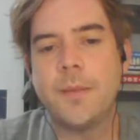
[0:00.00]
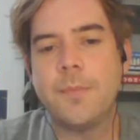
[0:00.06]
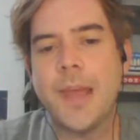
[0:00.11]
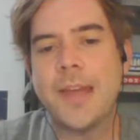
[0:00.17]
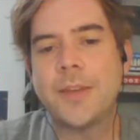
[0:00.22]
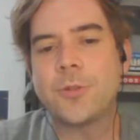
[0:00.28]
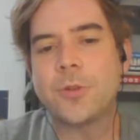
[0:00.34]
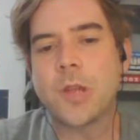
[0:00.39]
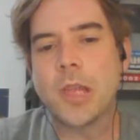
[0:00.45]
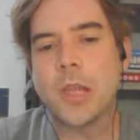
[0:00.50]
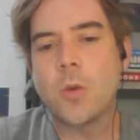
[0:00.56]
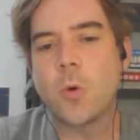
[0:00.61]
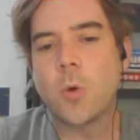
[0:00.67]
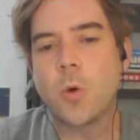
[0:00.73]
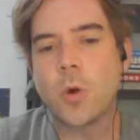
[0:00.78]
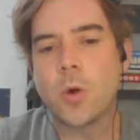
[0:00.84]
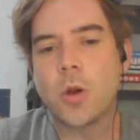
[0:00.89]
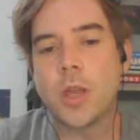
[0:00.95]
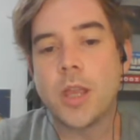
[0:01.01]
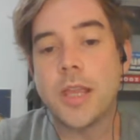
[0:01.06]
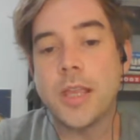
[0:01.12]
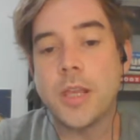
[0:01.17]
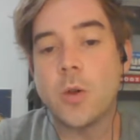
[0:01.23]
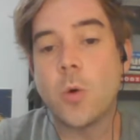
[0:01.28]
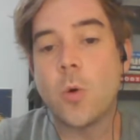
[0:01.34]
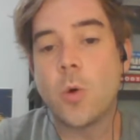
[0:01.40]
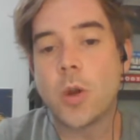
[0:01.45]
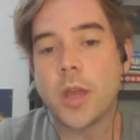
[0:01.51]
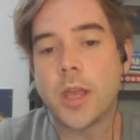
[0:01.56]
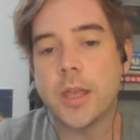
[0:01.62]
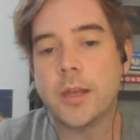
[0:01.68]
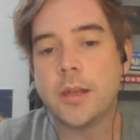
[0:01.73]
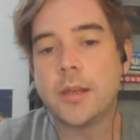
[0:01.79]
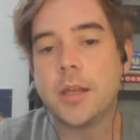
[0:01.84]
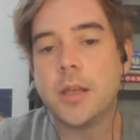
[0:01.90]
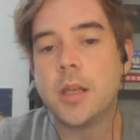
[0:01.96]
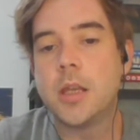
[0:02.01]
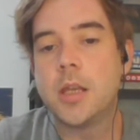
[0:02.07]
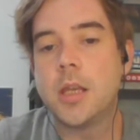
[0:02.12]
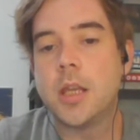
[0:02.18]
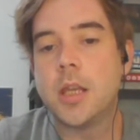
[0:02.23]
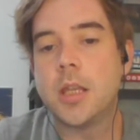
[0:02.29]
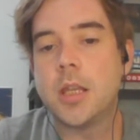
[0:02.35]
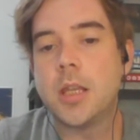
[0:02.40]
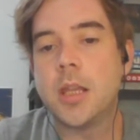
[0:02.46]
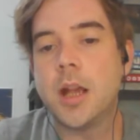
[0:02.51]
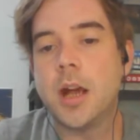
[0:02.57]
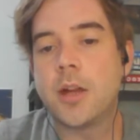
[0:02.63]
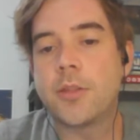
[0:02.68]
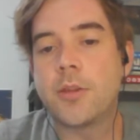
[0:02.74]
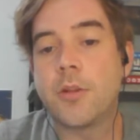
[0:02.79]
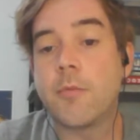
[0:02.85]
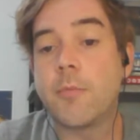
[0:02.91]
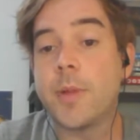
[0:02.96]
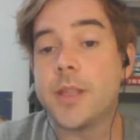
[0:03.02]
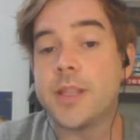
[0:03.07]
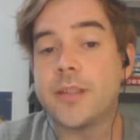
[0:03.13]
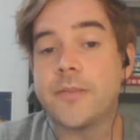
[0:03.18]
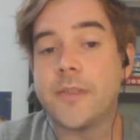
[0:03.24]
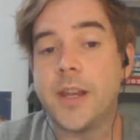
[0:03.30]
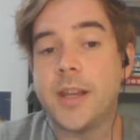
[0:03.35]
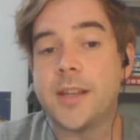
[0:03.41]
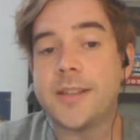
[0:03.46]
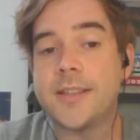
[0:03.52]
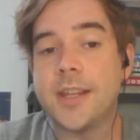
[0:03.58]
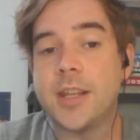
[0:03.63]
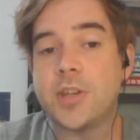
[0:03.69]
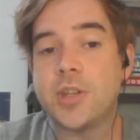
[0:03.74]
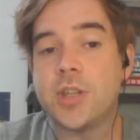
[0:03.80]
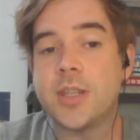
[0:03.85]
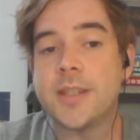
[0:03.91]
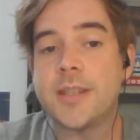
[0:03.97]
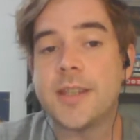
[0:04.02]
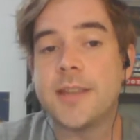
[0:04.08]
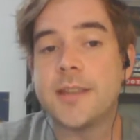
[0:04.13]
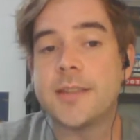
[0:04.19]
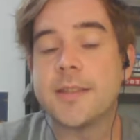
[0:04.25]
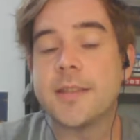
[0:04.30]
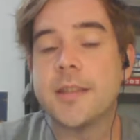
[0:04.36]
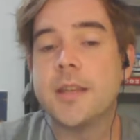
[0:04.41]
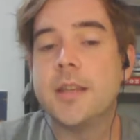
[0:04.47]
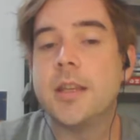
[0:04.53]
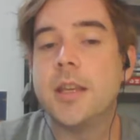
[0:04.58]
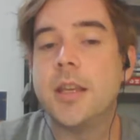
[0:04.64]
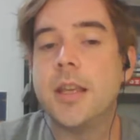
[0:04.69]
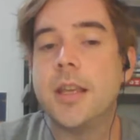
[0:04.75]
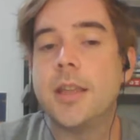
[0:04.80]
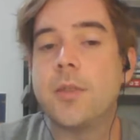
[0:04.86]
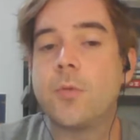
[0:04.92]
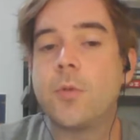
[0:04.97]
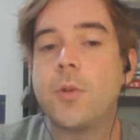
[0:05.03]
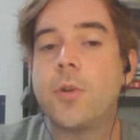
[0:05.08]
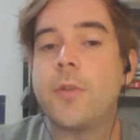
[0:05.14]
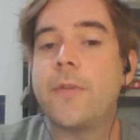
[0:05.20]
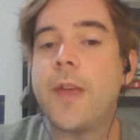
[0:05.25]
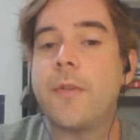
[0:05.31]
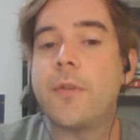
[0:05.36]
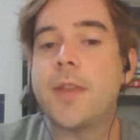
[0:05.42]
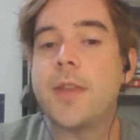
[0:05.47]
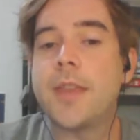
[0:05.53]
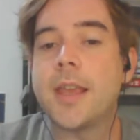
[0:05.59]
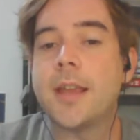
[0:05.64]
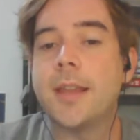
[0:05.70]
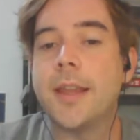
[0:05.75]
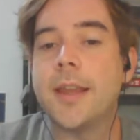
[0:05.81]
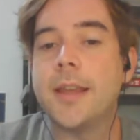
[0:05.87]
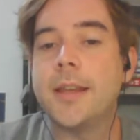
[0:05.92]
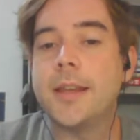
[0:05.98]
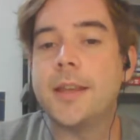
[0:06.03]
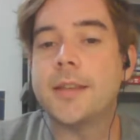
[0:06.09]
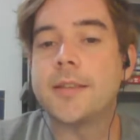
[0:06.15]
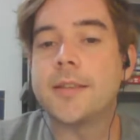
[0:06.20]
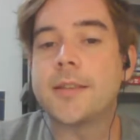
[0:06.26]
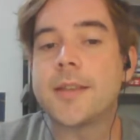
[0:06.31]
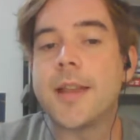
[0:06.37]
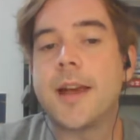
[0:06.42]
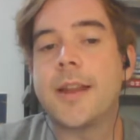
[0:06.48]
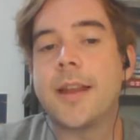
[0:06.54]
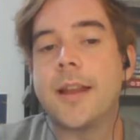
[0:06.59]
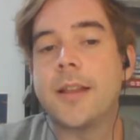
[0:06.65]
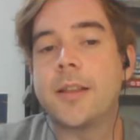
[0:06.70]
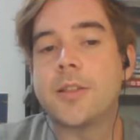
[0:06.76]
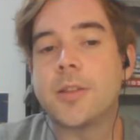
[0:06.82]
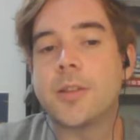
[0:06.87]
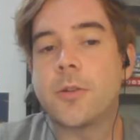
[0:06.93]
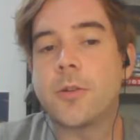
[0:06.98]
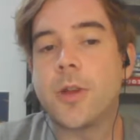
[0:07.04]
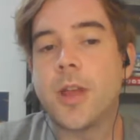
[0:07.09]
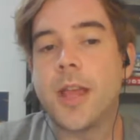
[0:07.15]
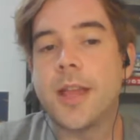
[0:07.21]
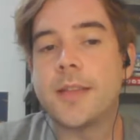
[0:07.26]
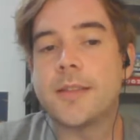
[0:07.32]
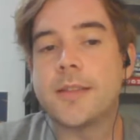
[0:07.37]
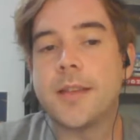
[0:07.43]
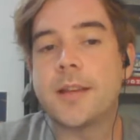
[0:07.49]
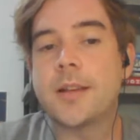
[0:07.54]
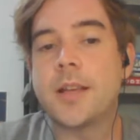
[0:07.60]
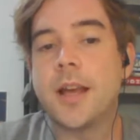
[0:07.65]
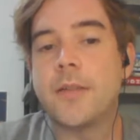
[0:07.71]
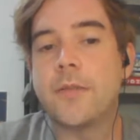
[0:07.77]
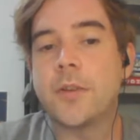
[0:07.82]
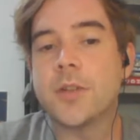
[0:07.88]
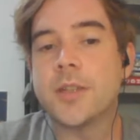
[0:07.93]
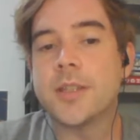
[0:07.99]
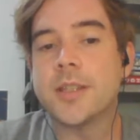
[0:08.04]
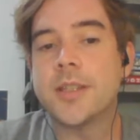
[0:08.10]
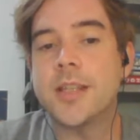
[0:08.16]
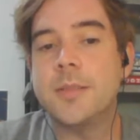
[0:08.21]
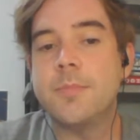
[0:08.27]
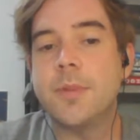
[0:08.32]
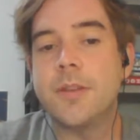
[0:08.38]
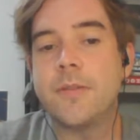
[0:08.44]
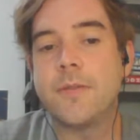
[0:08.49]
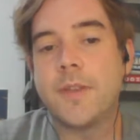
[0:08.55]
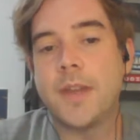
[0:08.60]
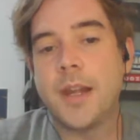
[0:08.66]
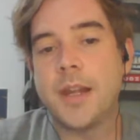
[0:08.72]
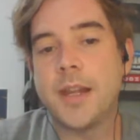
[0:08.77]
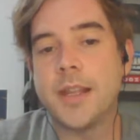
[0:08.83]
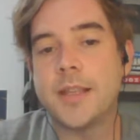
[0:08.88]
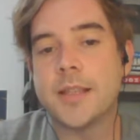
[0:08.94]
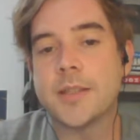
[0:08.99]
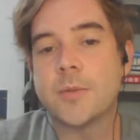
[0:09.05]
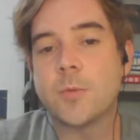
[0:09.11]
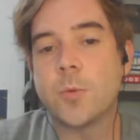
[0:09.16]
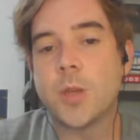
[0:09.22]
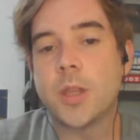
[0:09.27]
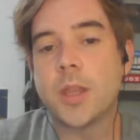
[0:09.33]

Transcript: And Patrick E. e. Horrigan, the author of Pennsylvania Station, says, in the root of everything and Lightning, Scott Alexander Hess uncovers deep affinities